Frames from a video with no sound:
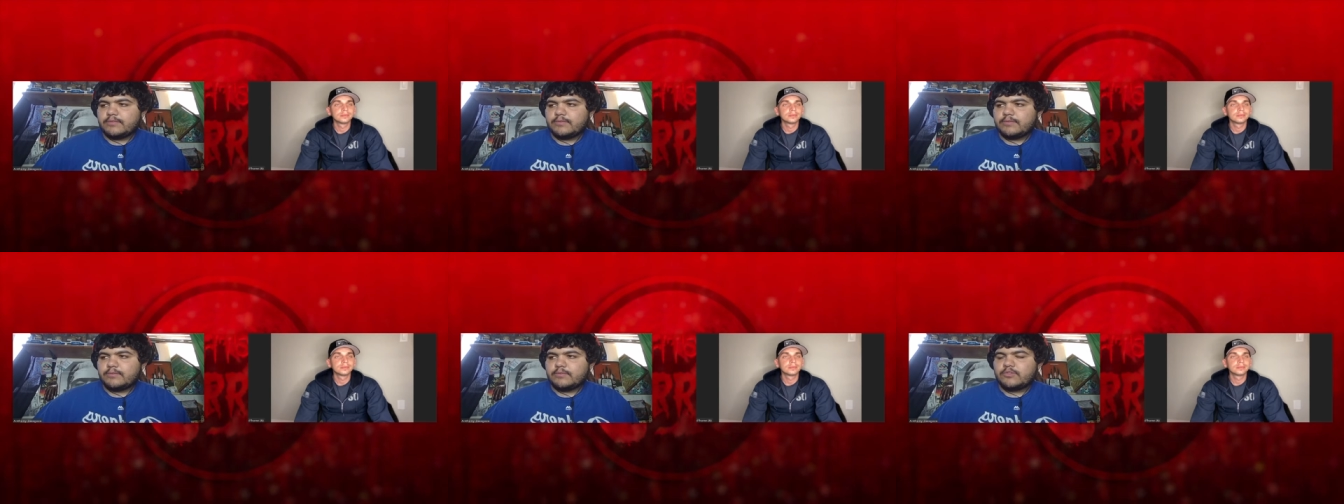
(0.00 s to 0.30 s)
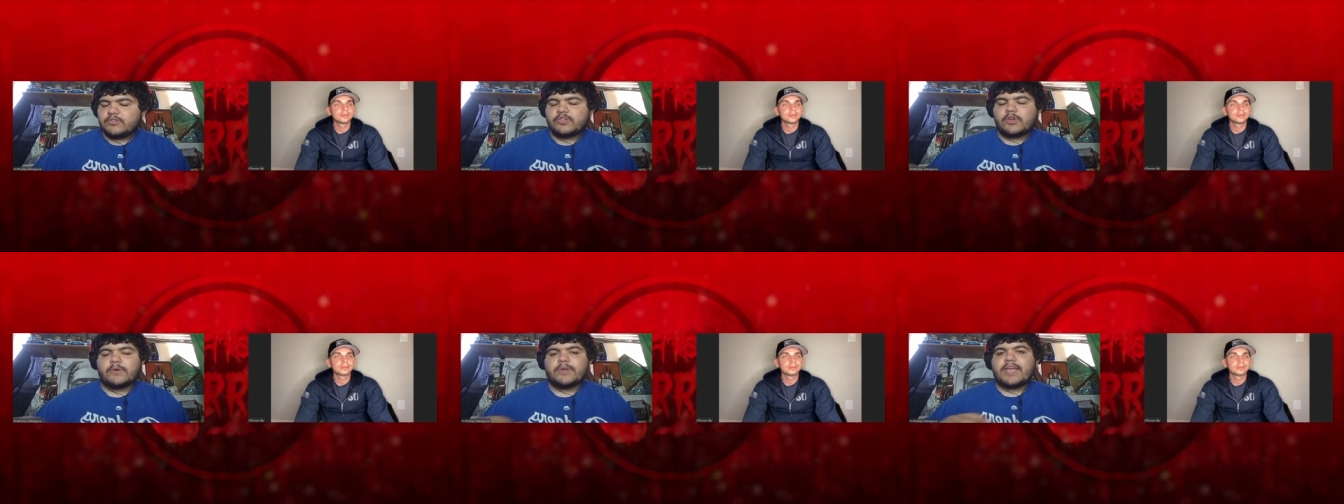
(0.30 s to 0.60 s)

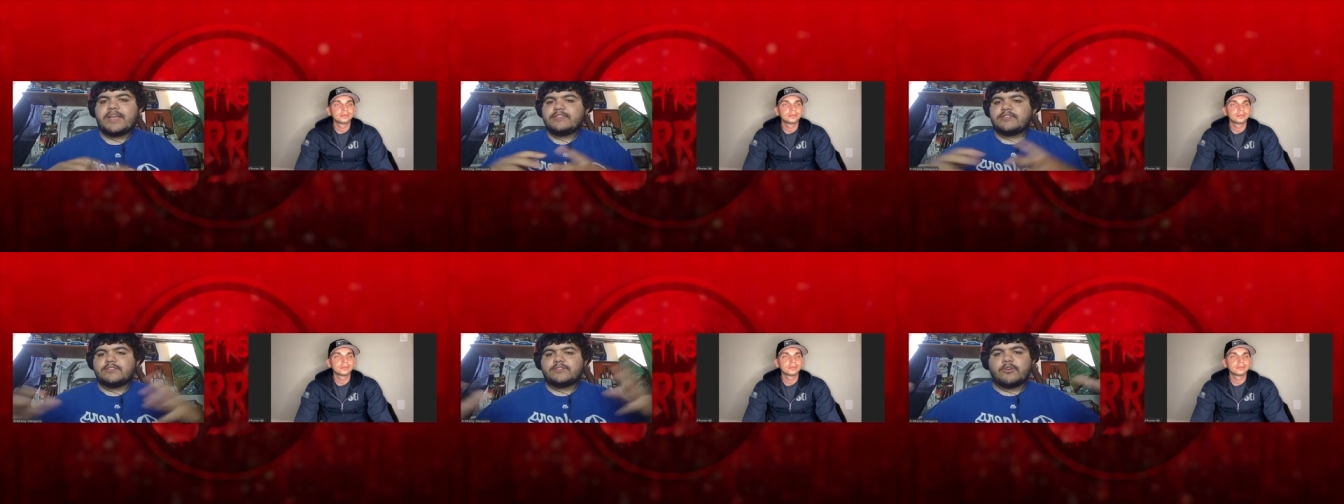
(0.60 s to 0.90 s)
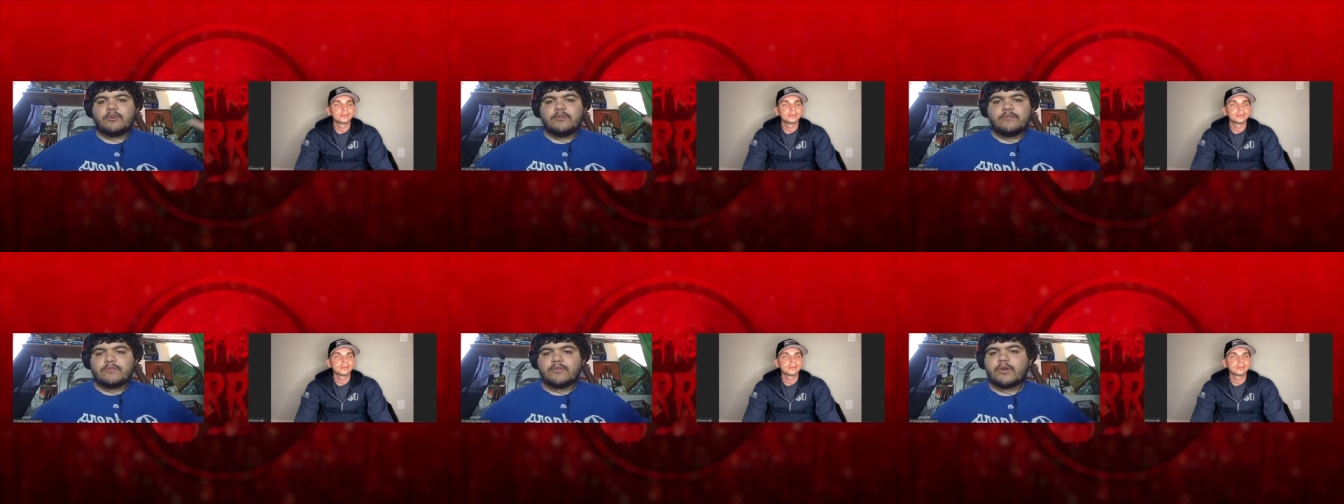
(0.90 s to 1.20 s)
showcases
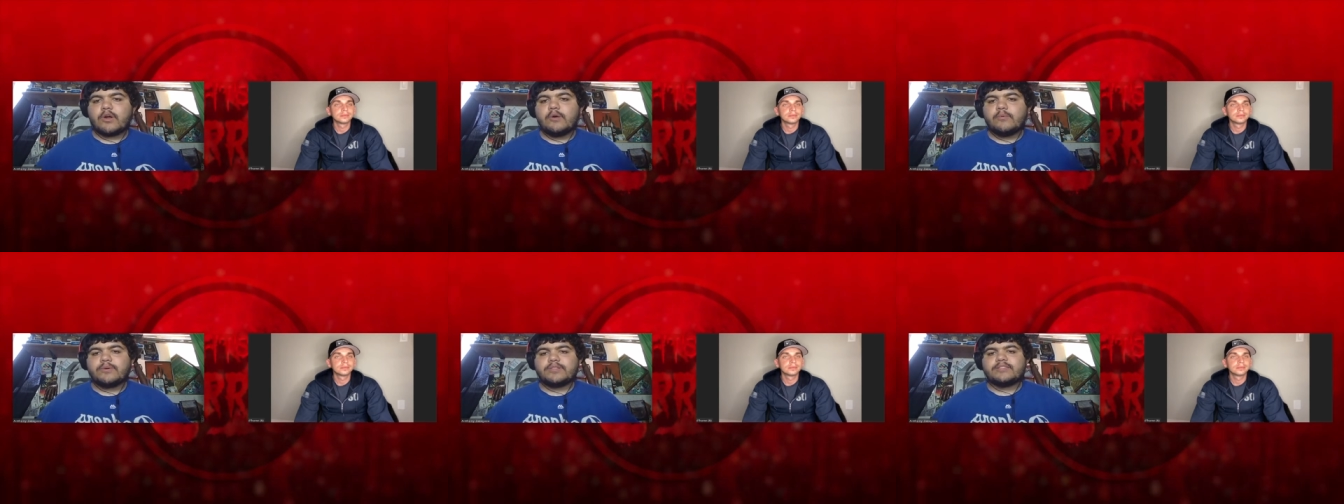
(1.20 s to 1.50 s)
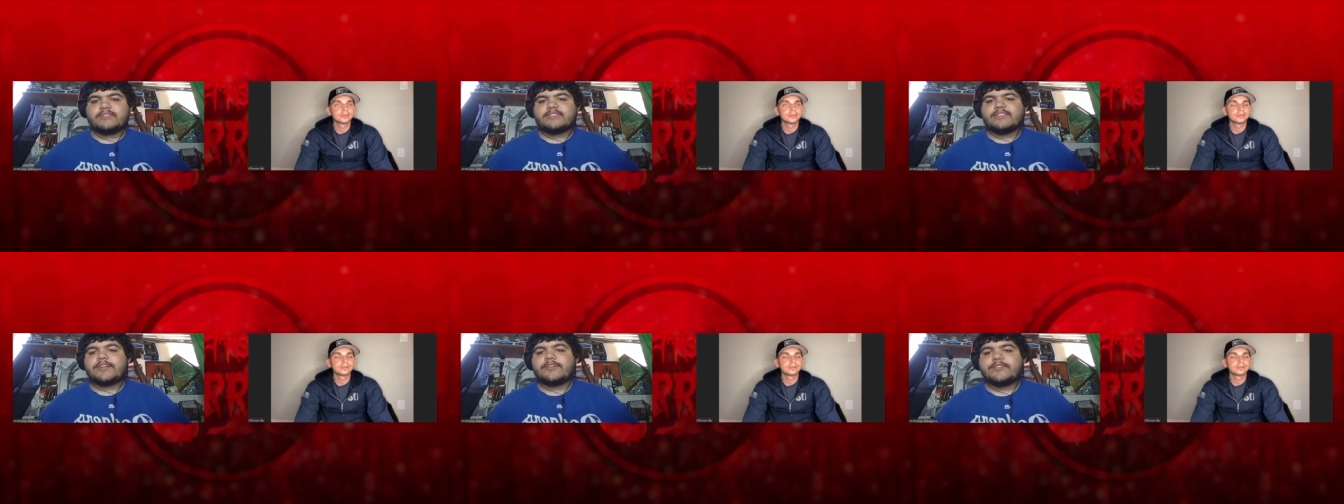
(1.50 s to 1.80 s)
overall what
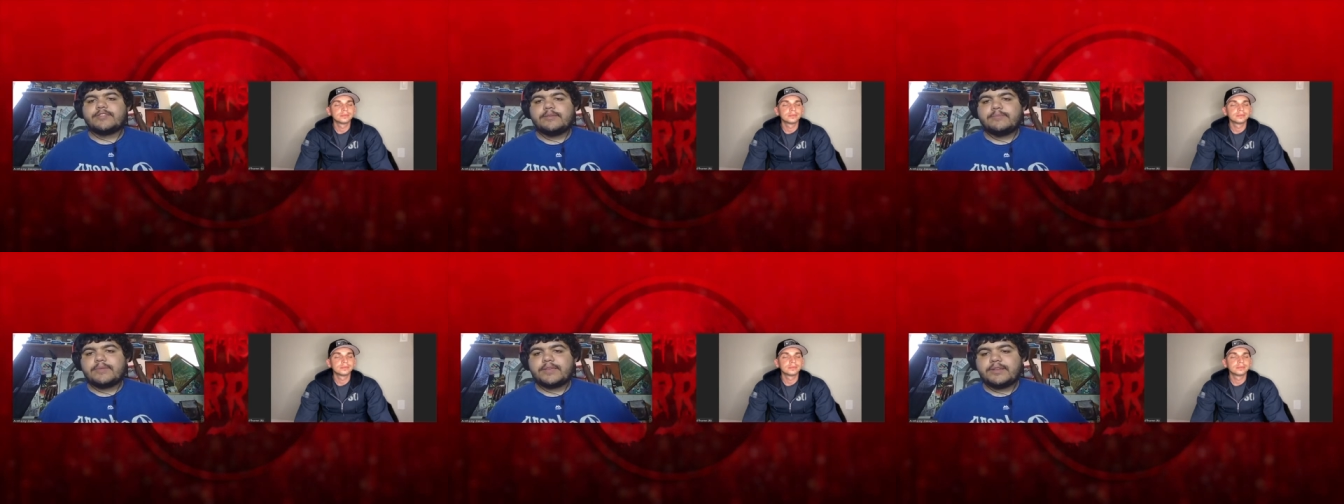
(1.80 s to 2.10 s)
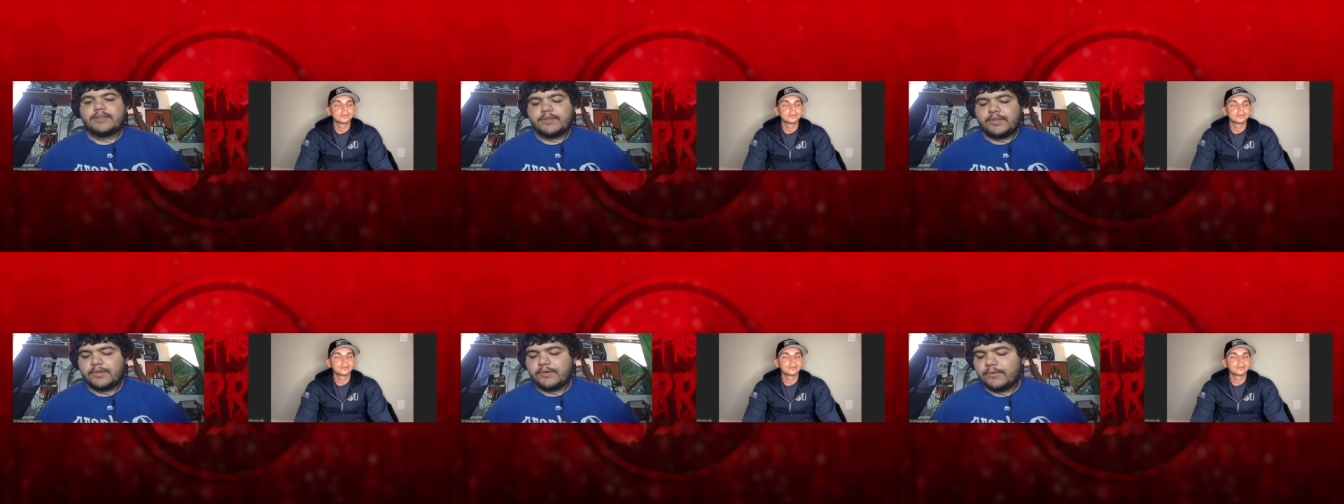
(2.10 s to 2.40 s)
the Slider team
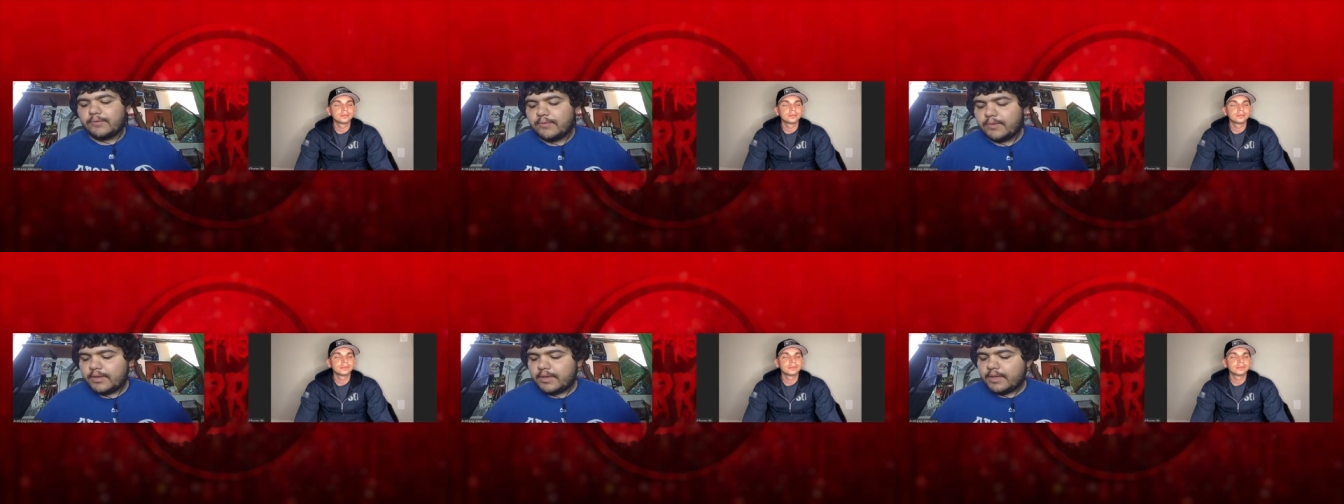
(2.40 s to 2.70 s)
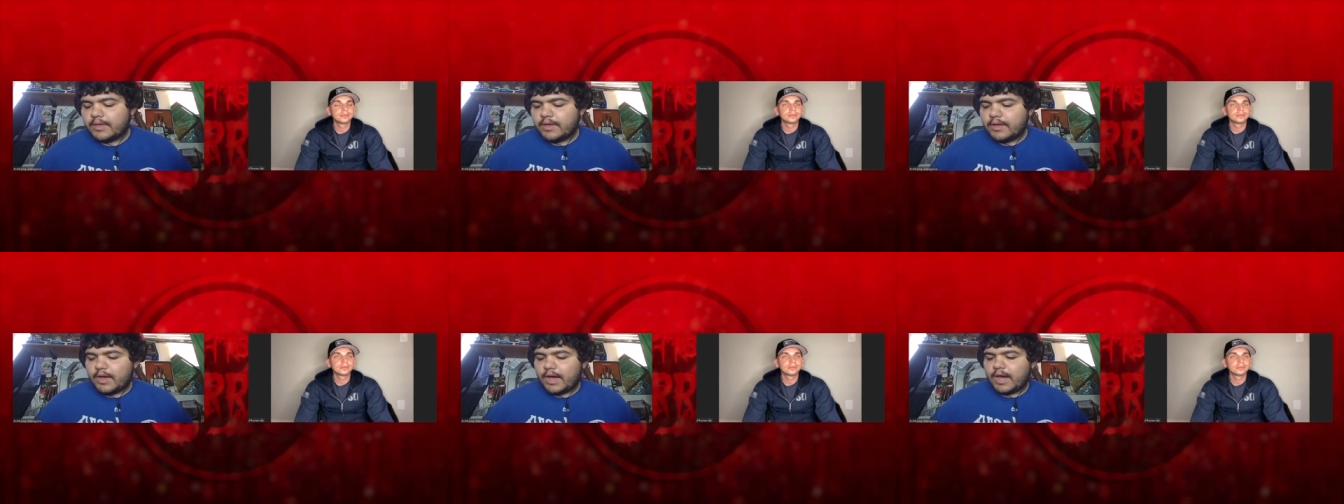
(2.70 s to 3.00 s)
can do.
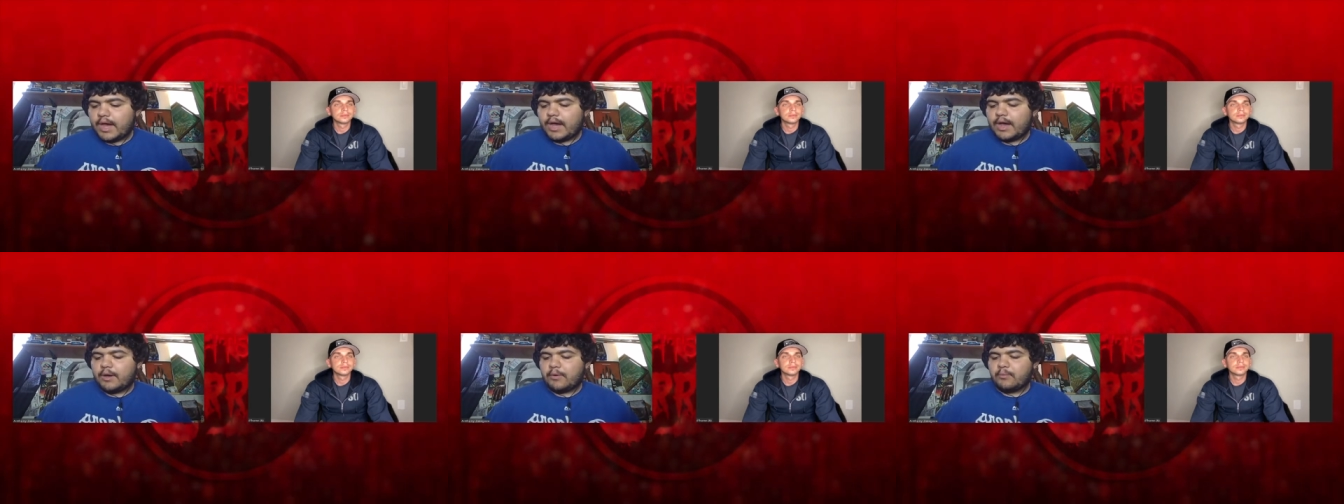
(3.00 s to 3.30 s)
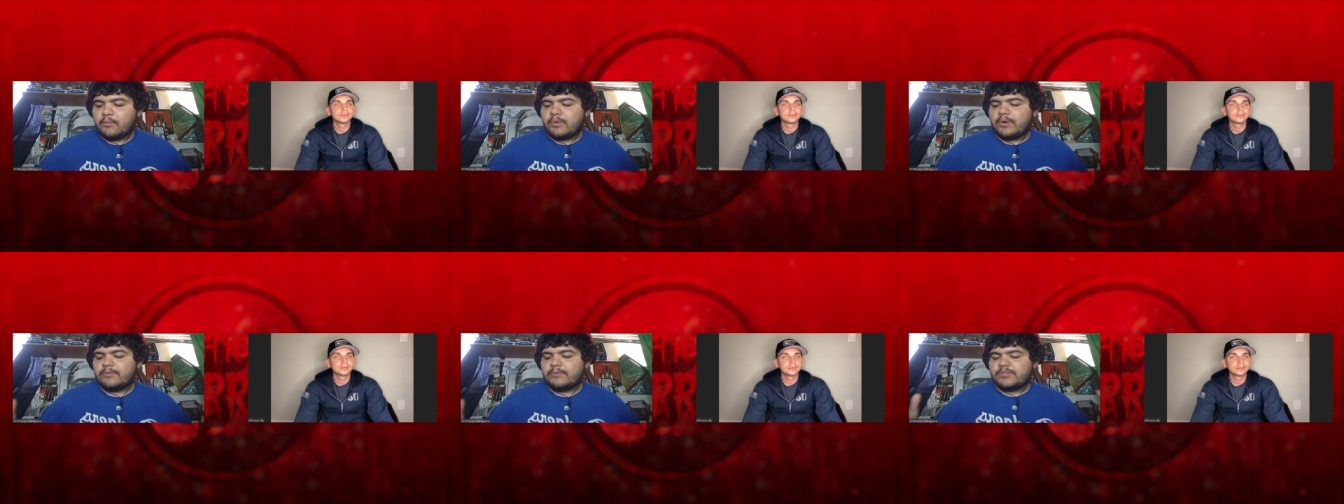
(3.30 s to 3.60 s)
Uh,
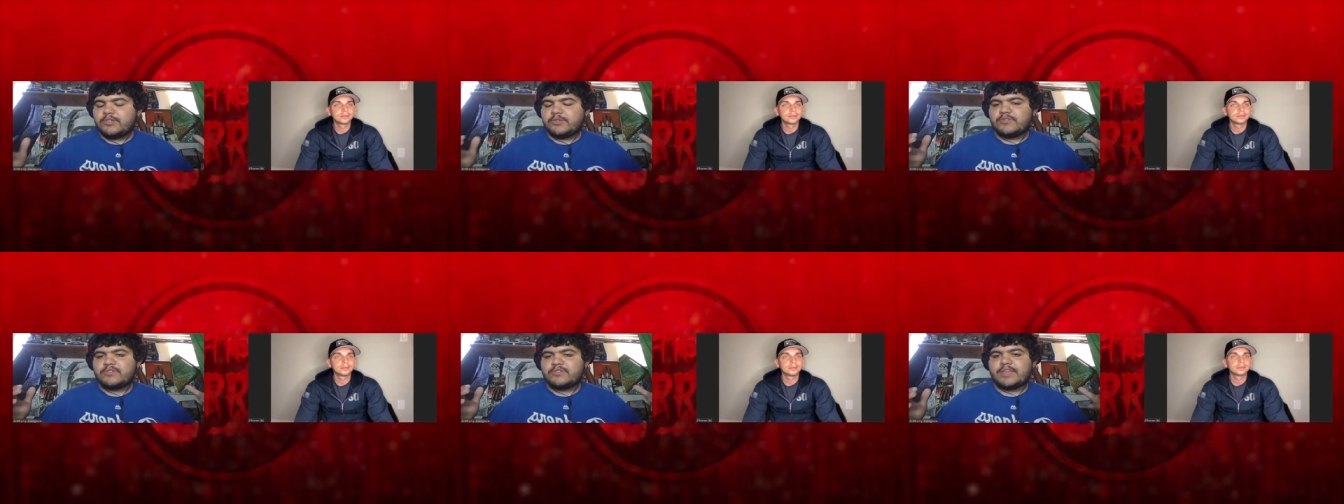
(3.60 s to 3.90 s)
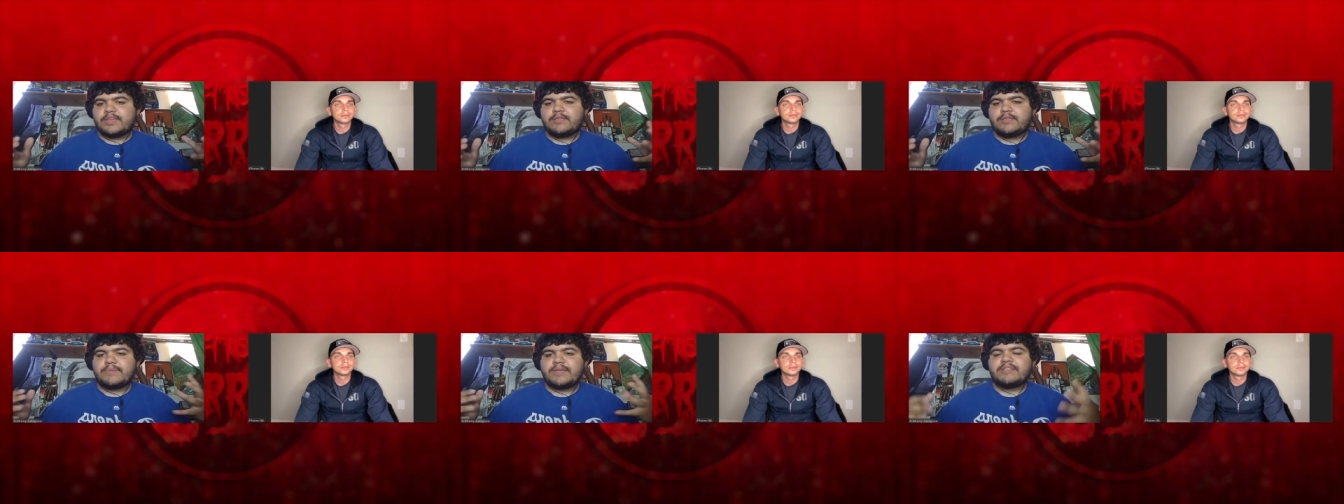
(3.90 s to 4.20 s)
what would you
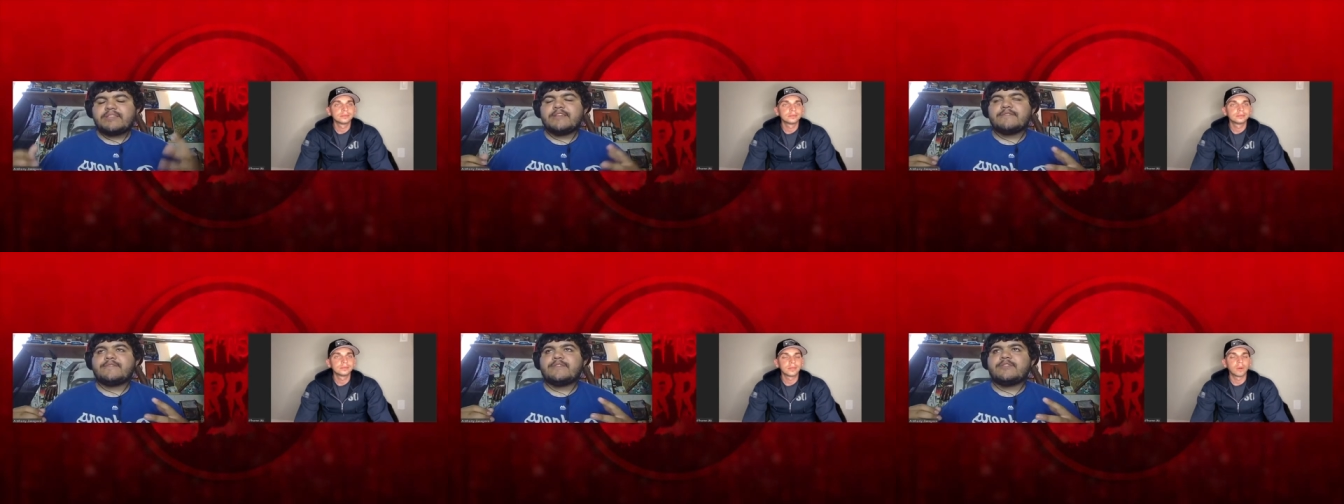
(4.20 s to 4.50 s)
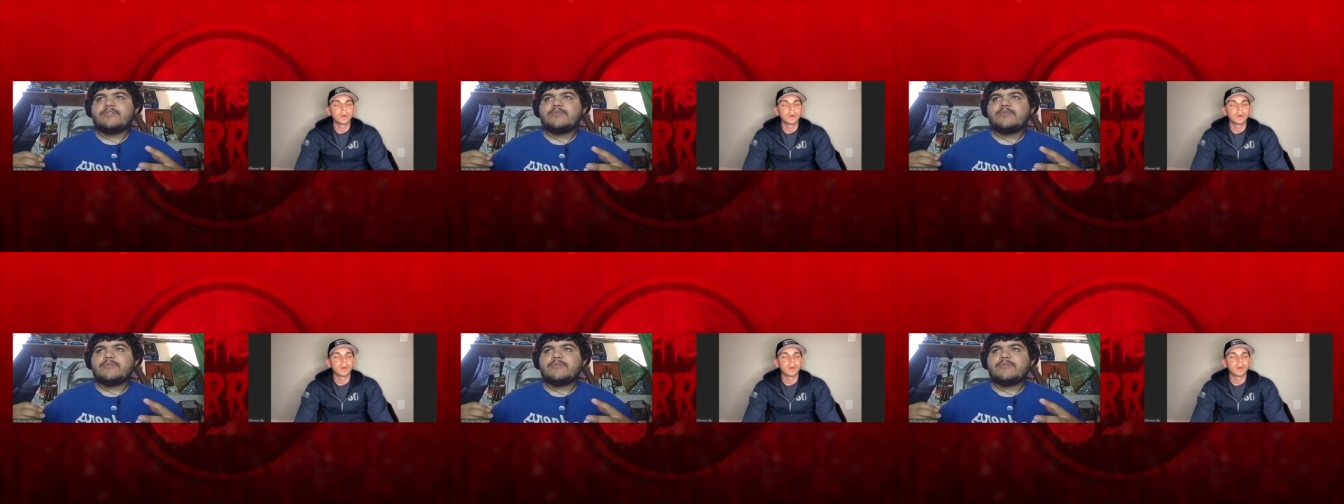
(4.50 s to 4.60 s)
say the oh, big oh, difference